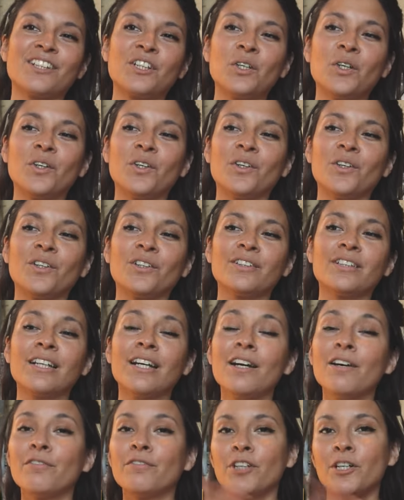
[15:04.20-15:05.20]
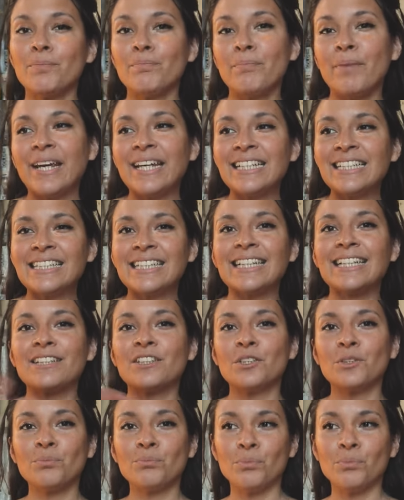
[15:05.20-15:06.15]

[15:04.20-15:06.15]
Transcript: called From Painting to